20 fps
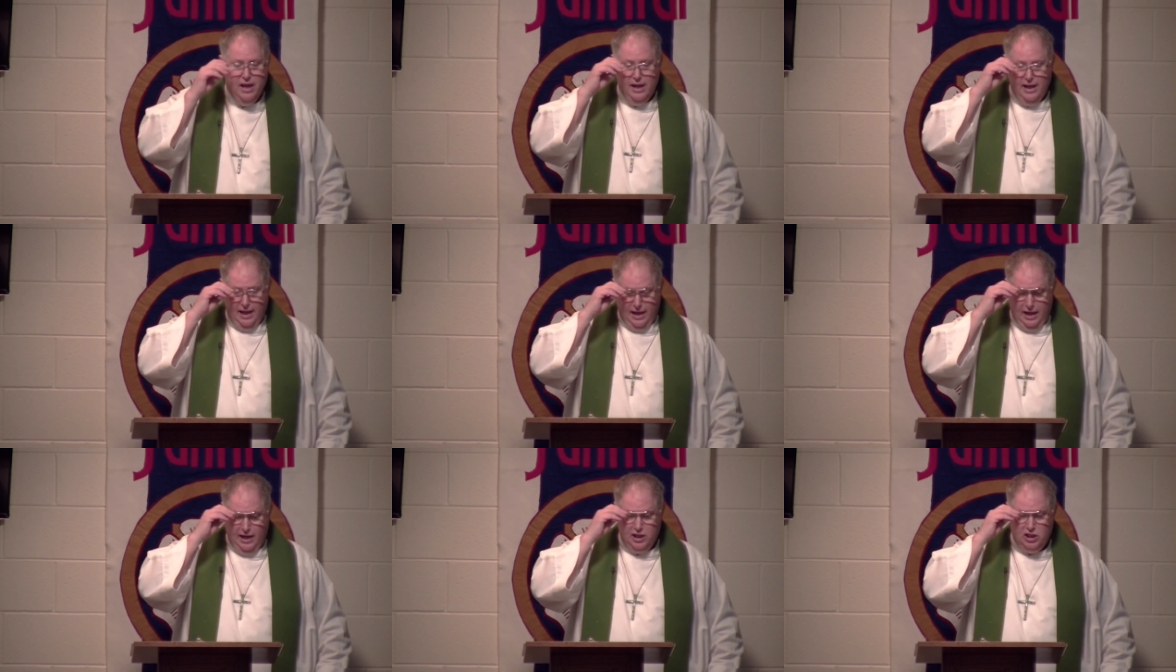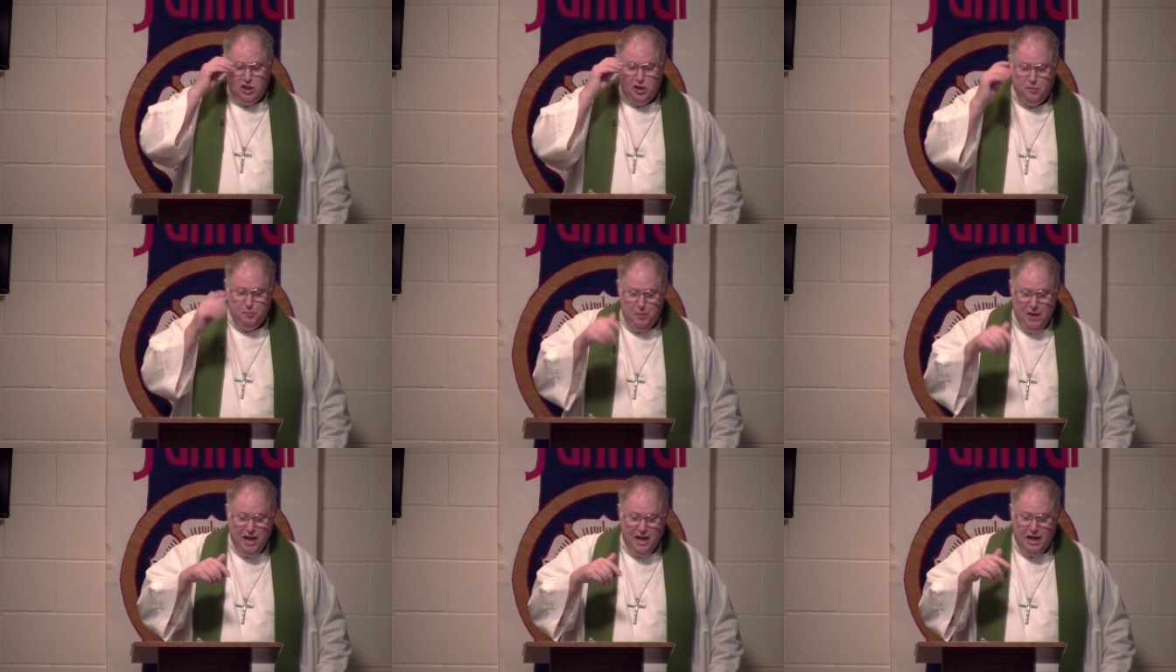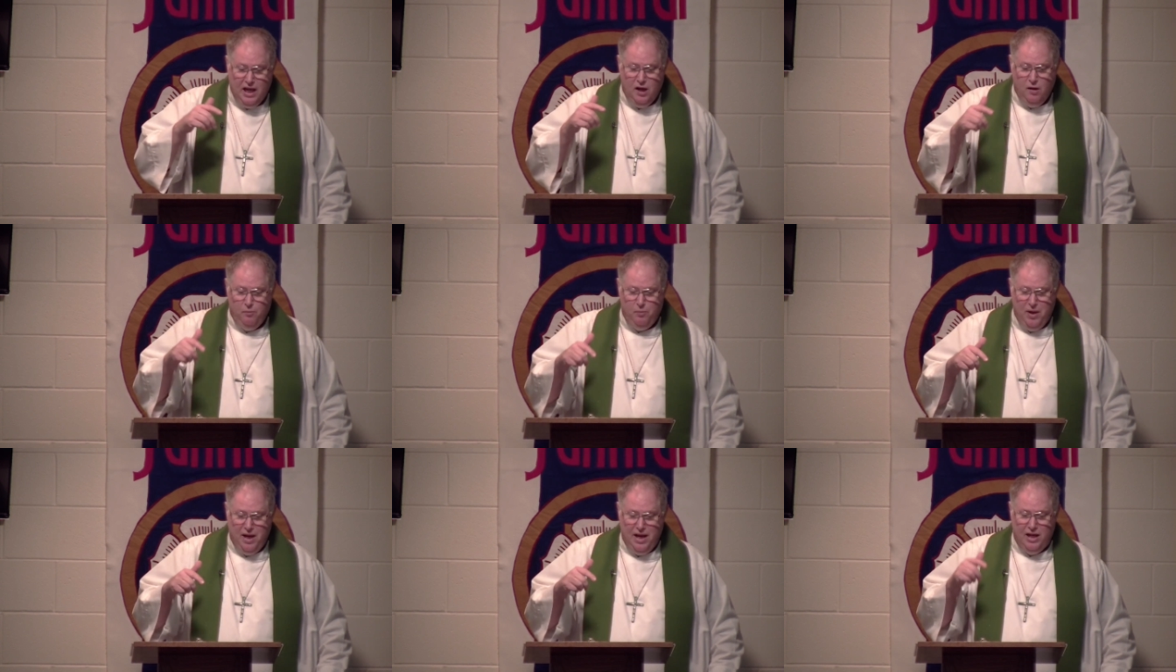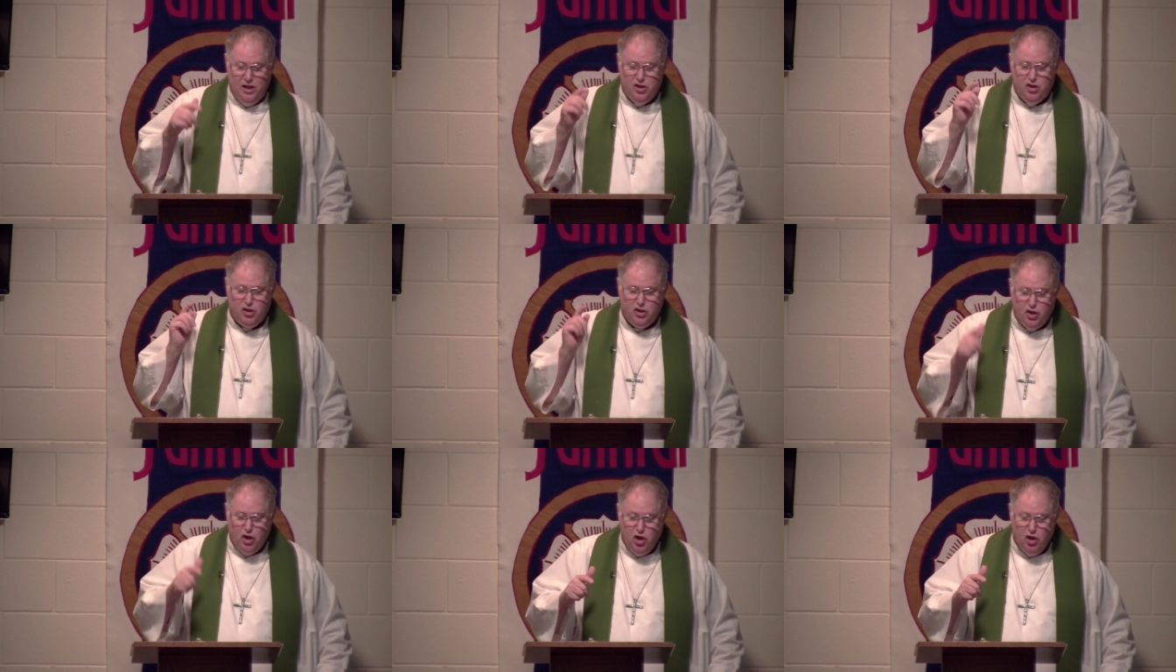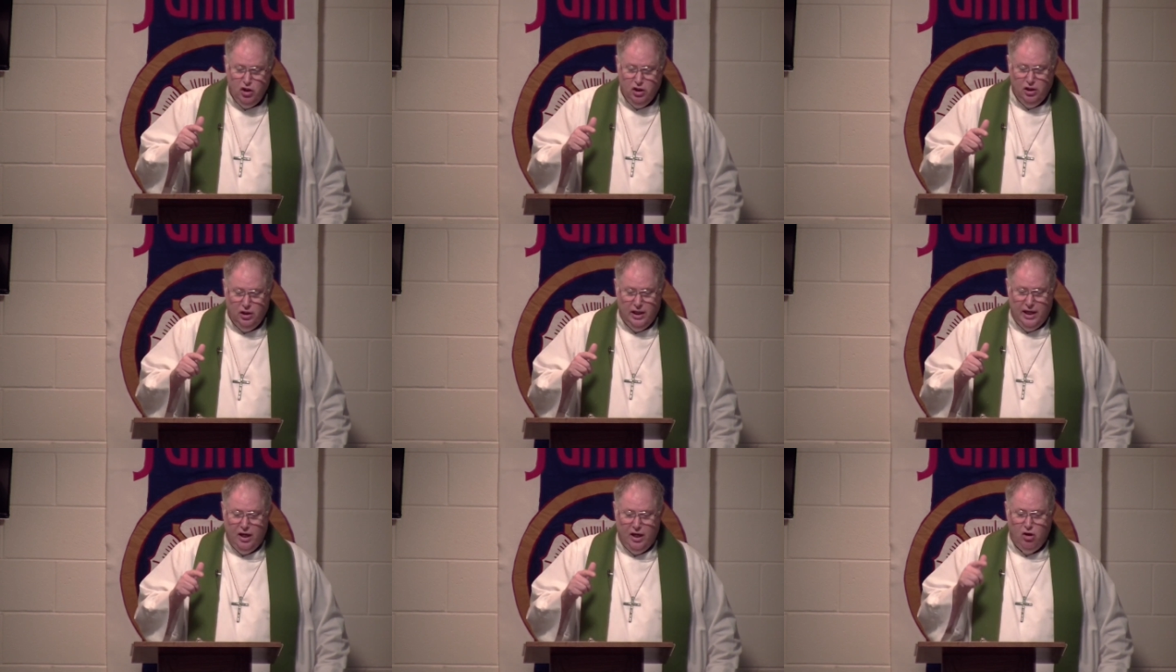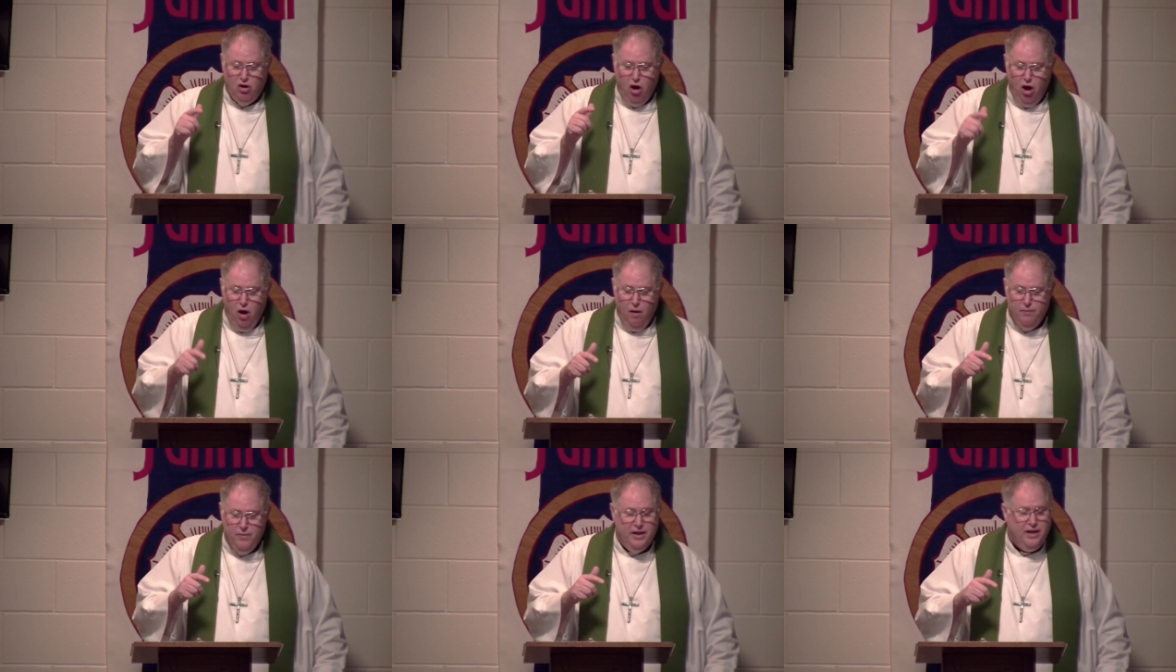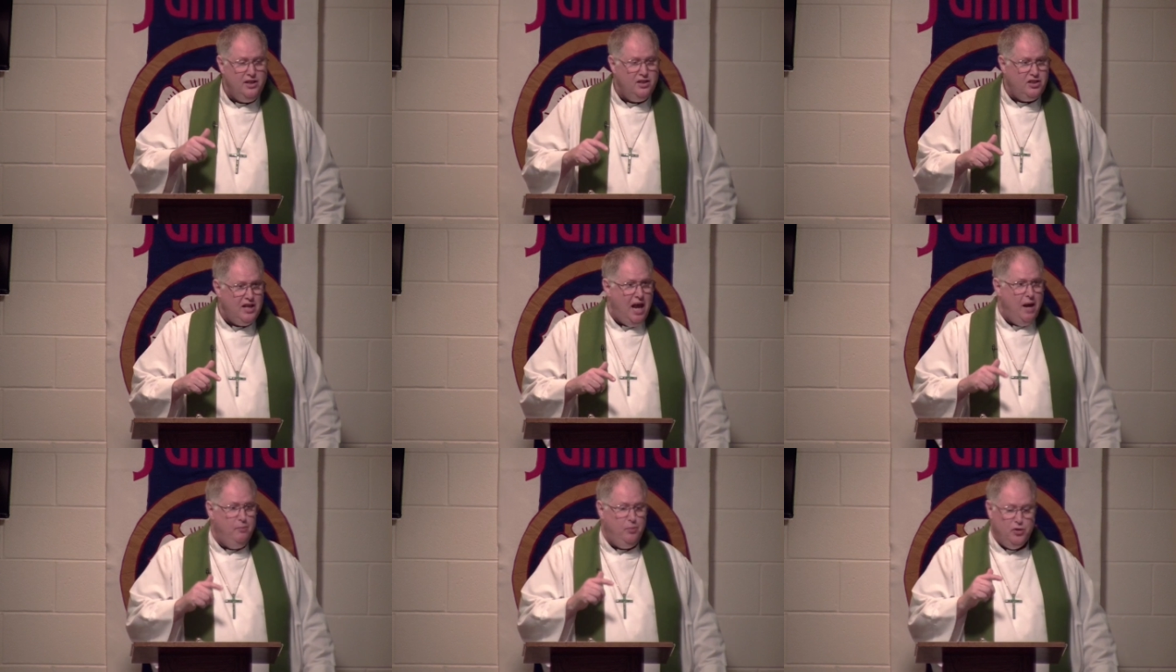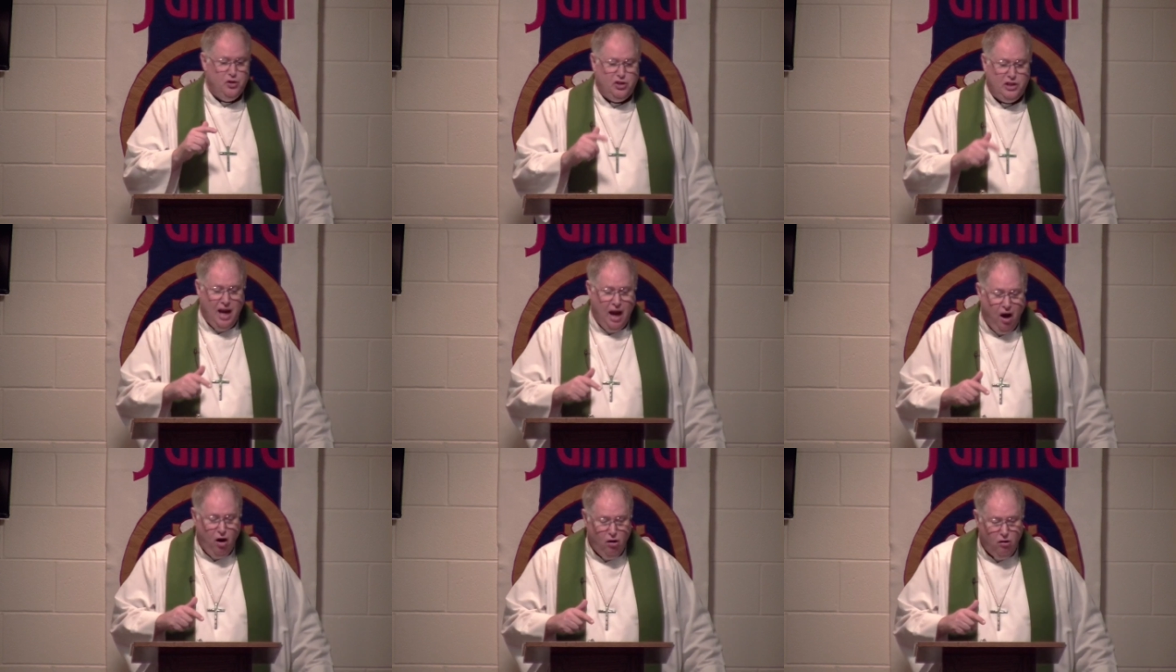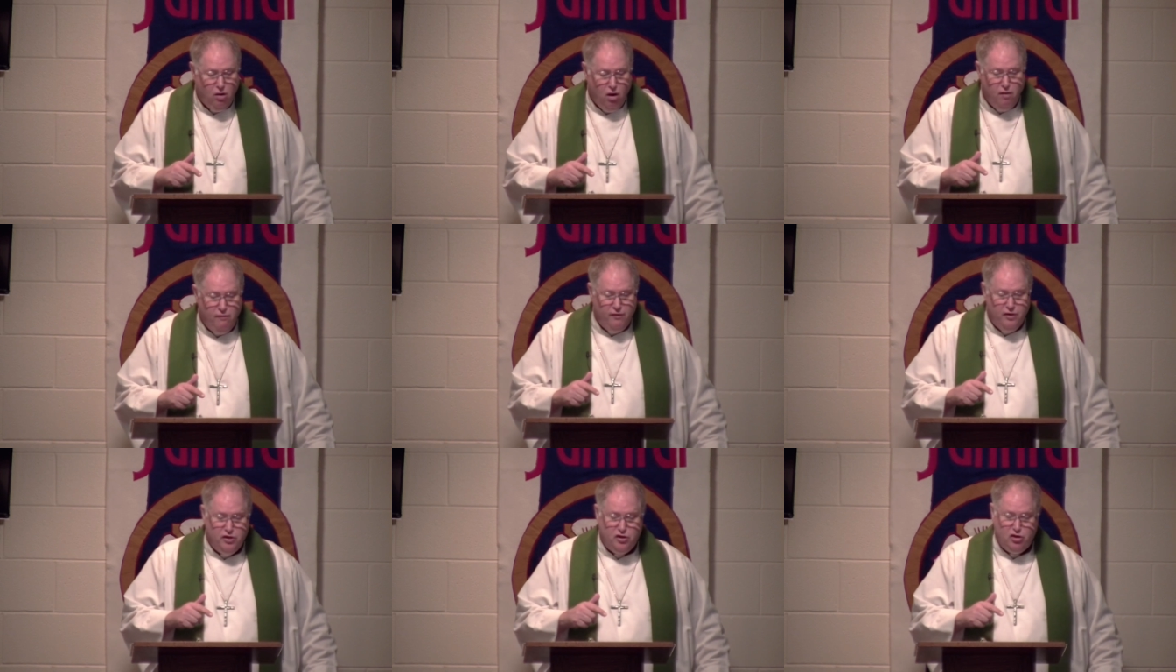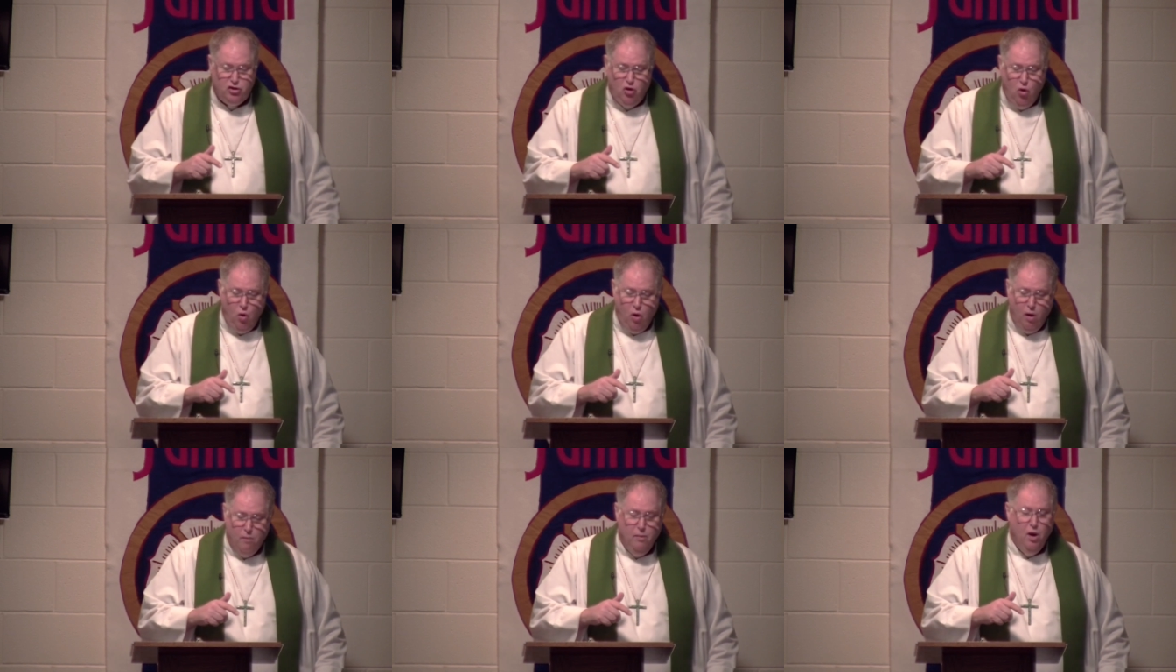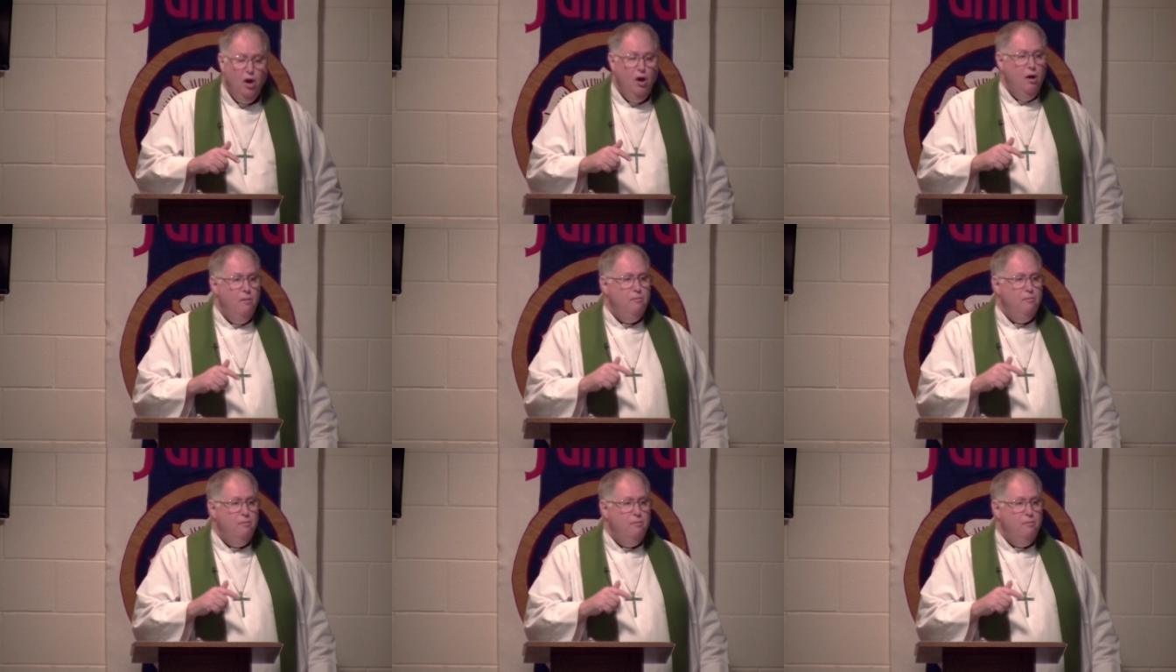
And in speaking peace, certainly calm the disciples' terror over the storm.